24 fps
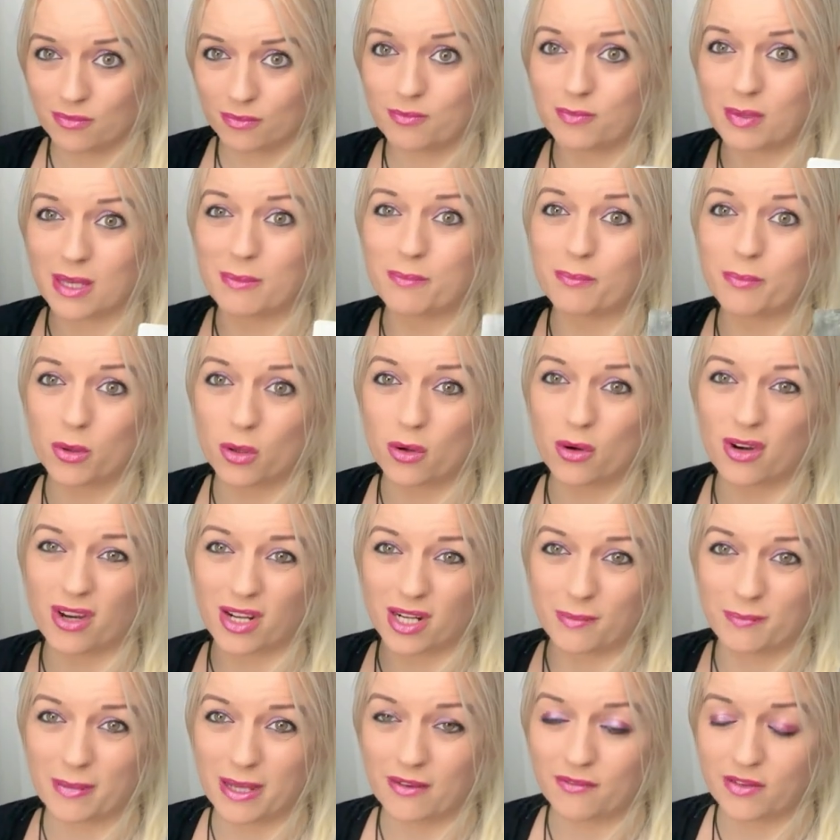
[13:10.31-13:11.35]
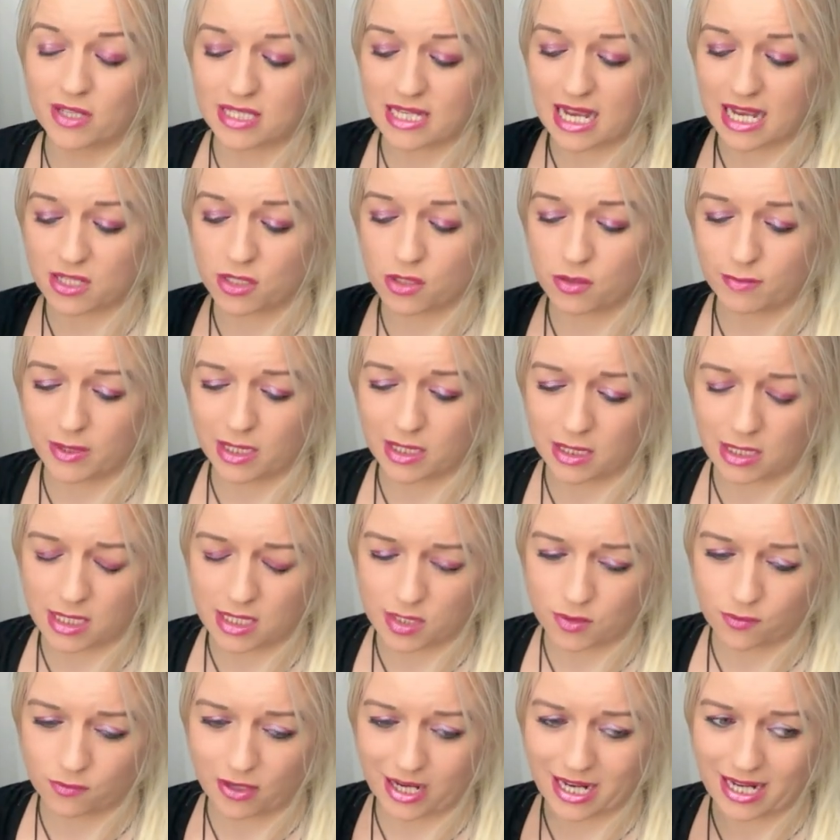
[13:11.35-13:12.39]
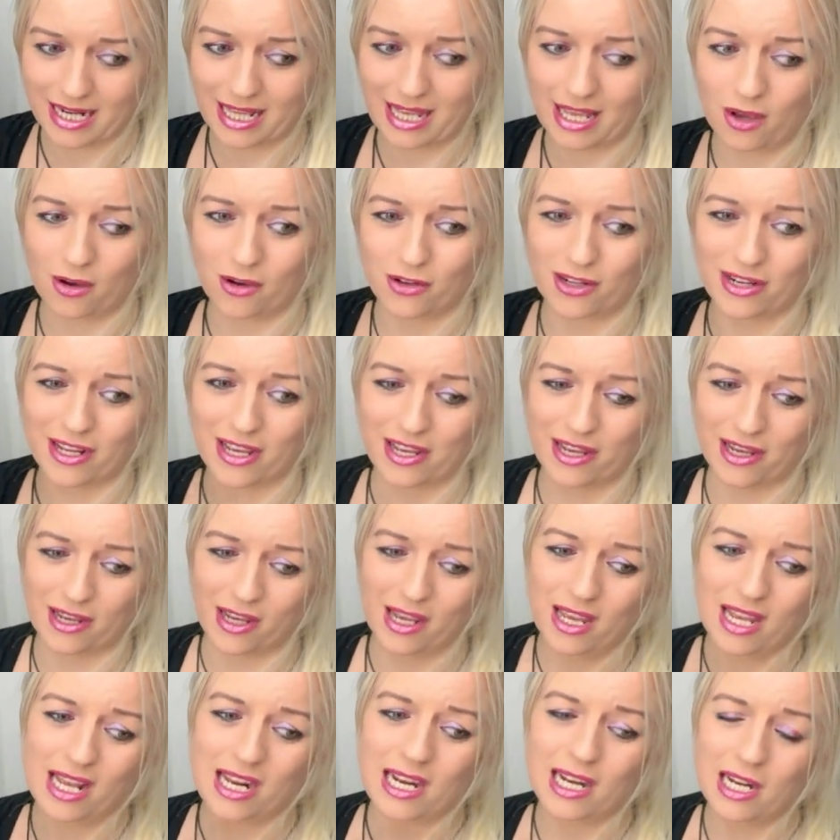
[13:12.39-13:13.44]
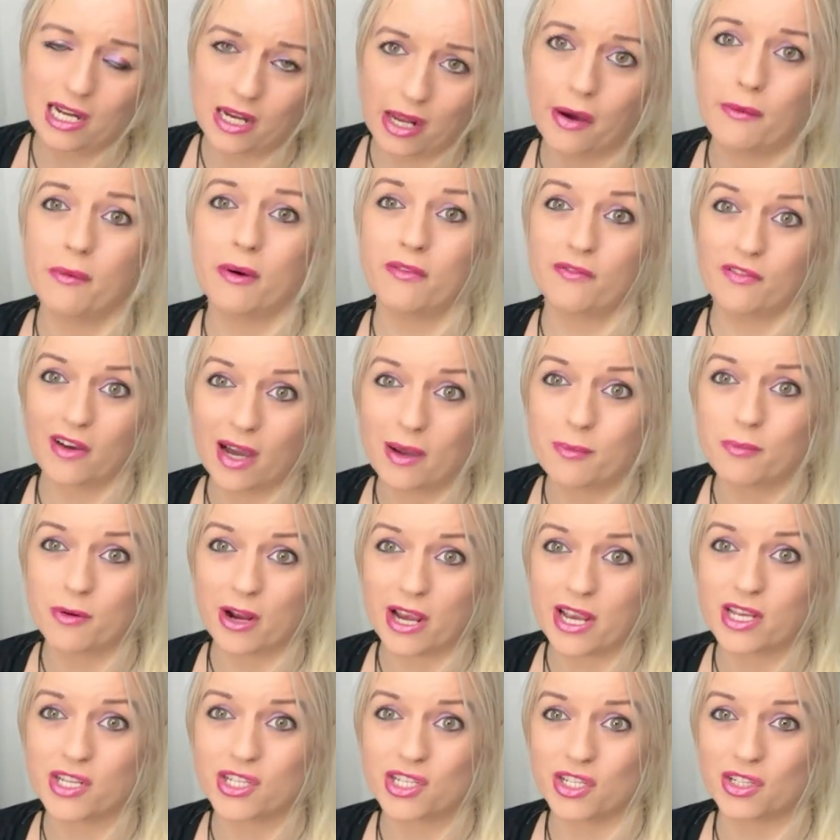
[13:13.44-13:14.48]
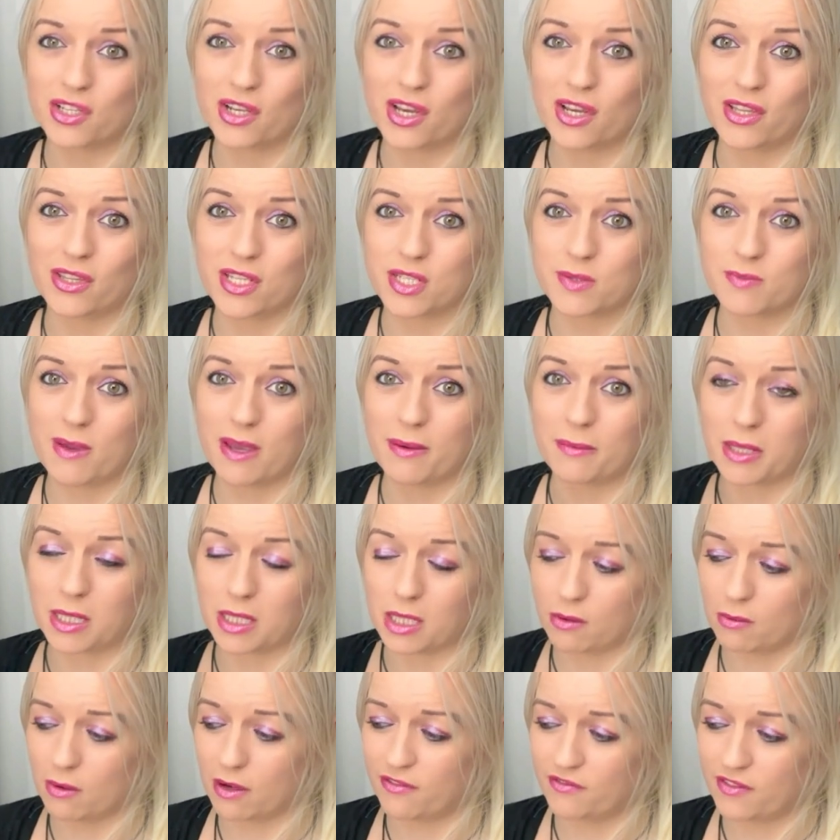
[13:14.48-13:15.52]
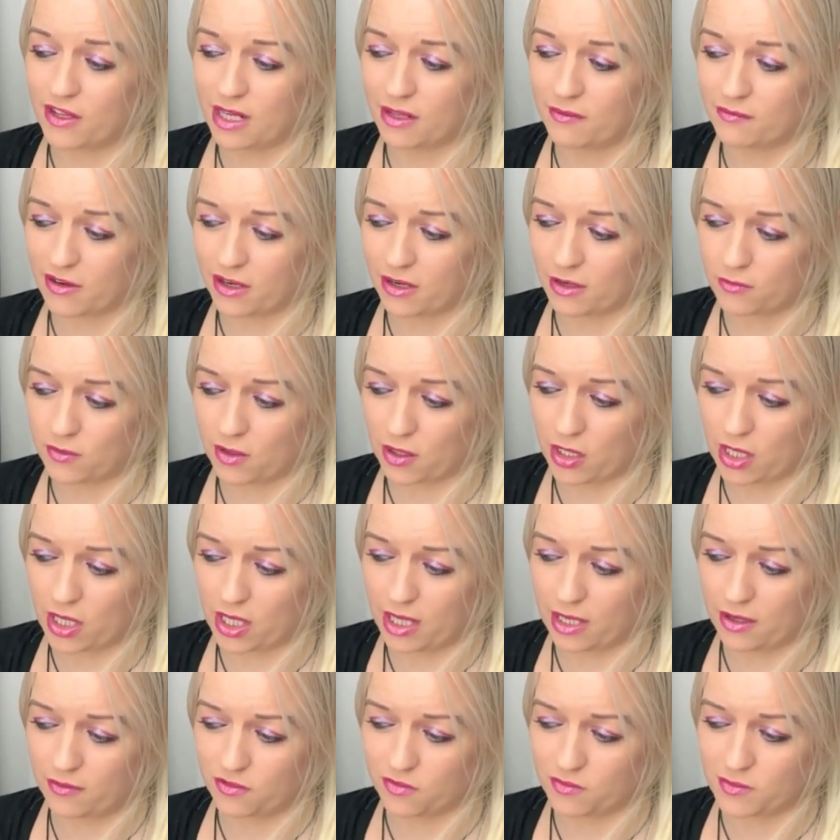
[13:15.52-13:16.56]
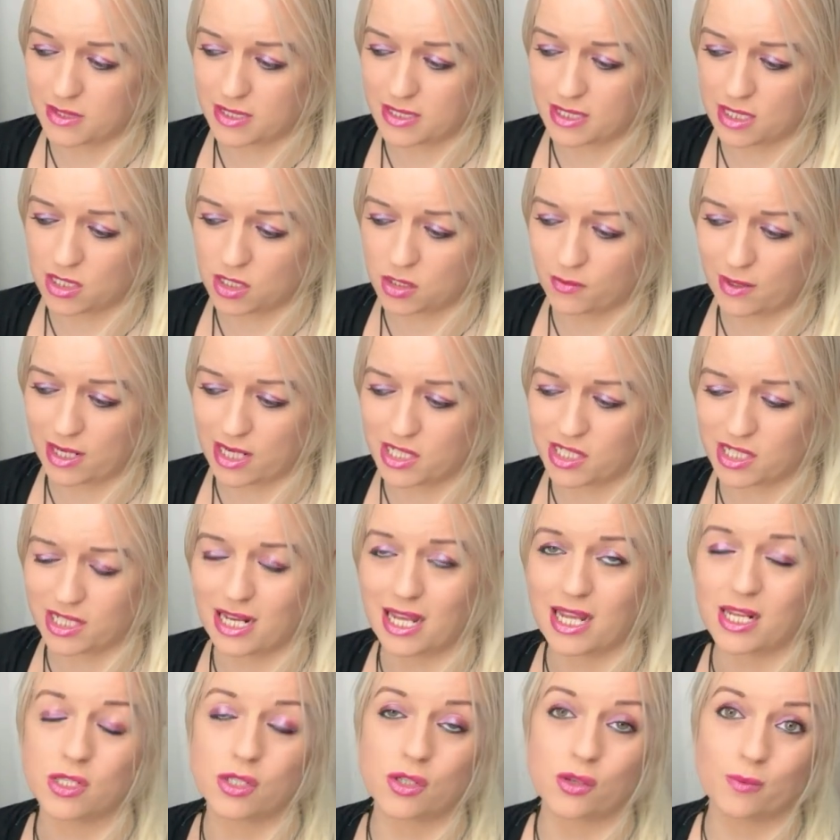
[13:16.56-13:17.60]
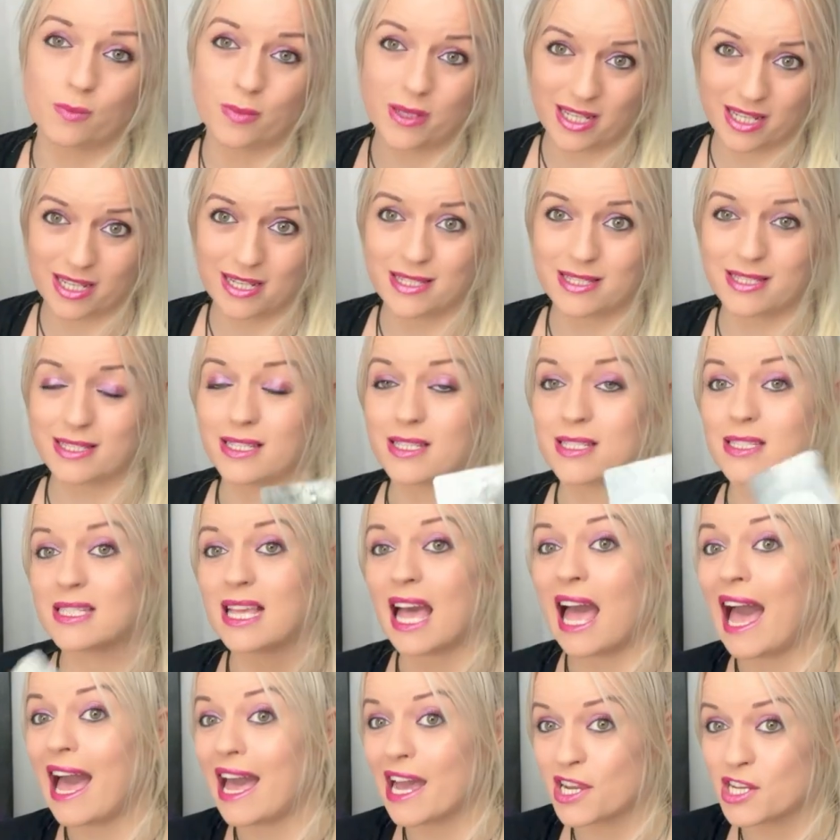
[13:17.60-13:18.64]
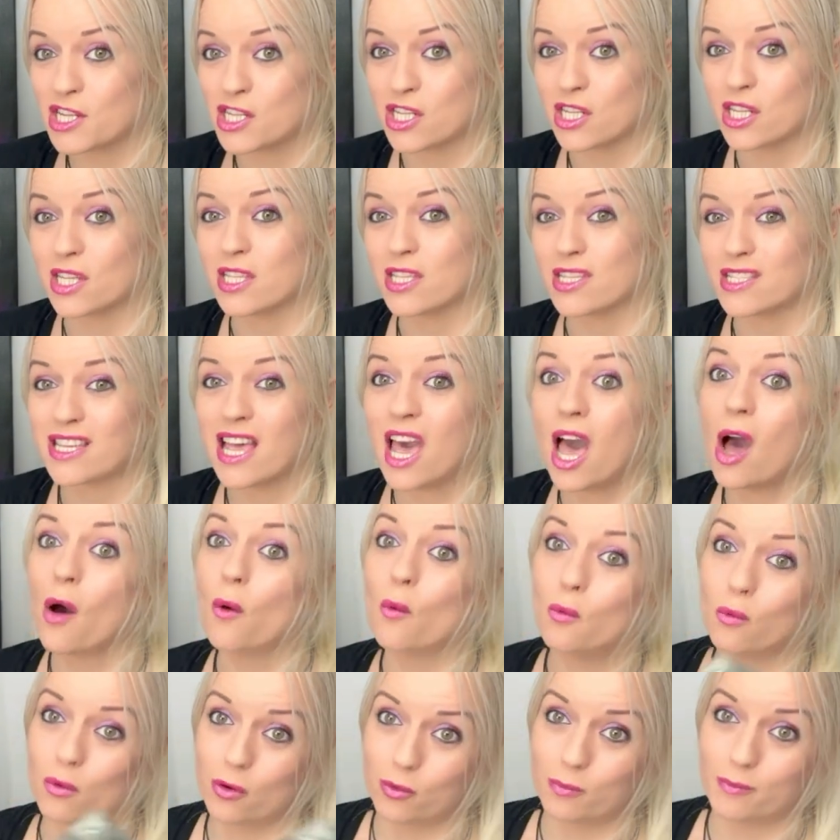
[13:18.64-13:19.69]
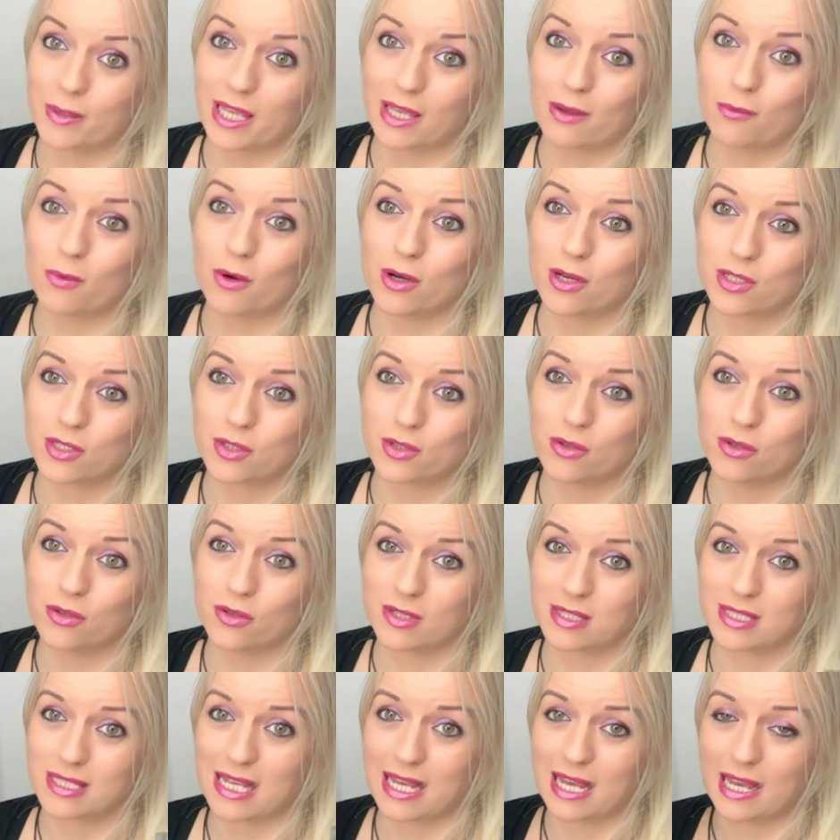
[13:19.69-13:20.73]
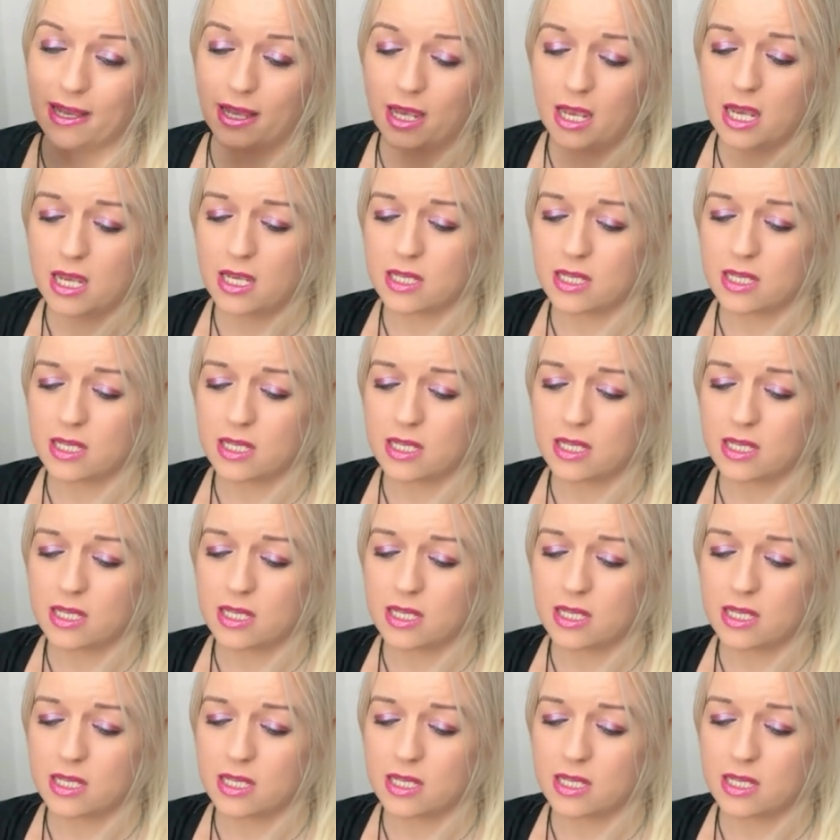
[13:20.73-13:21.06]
been put on a bit of a detriment, that it's really on a lower vibration at this moment. You are feeling very, very hurt from the situation and your person's actions will be what has caused that.